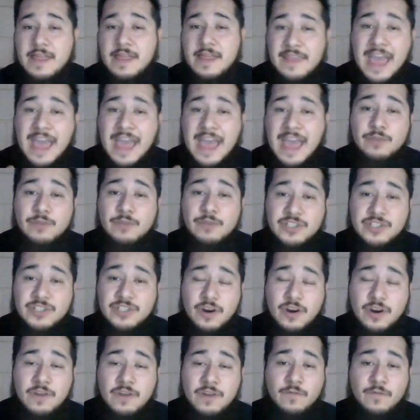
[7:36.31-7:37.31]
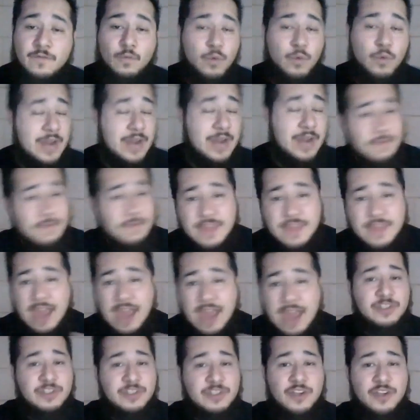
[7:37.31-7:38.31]
That reserve, whatever
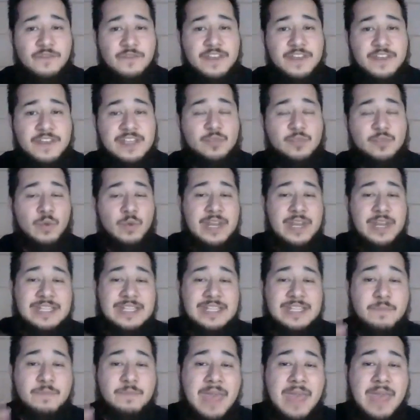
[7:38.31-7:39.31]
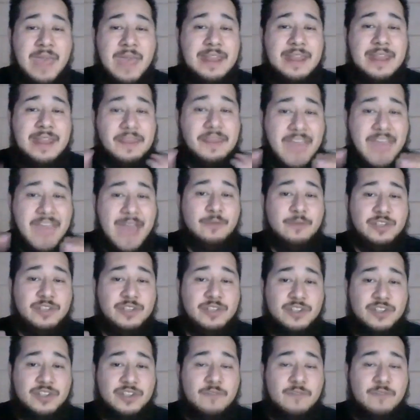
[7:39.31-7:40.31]
that reserve is, when it's met, that
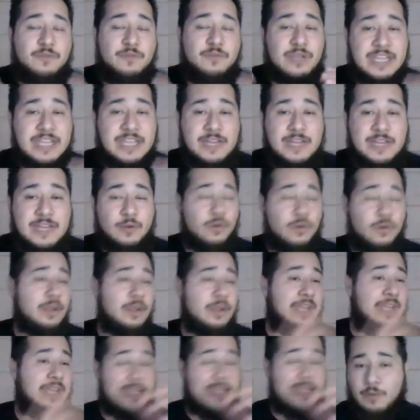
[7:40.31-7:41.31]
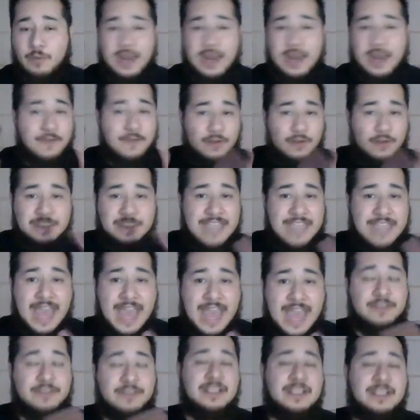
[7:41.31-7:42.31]
reserve will equal, and whatever it
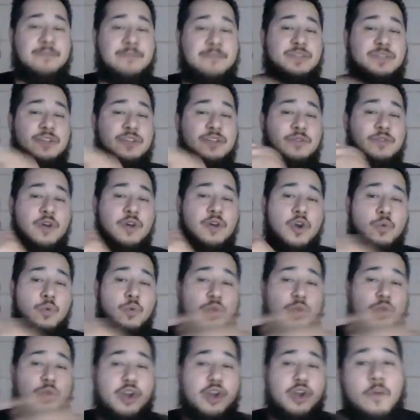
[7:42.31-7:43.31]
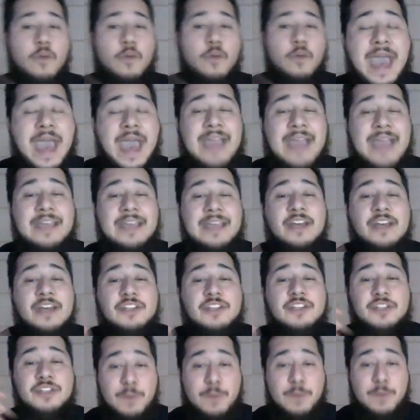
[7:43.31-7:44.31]
gathers up to will go back
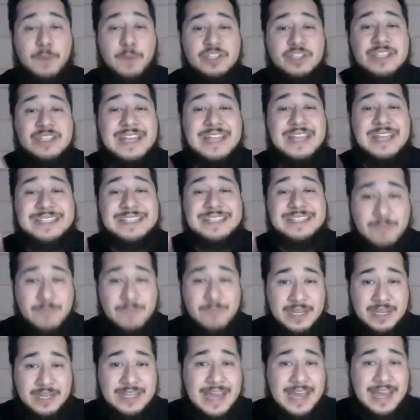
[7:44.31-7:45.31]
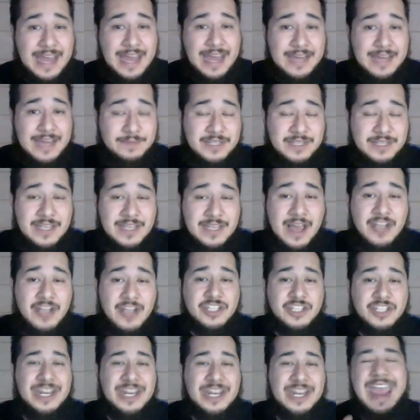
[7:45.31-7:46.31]
to the person that submitted that item to the
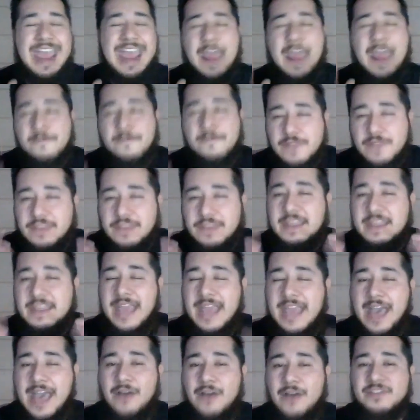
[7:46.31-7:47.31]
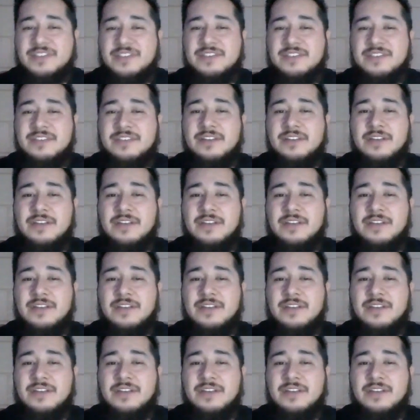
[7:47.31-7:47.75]
auction, and everything else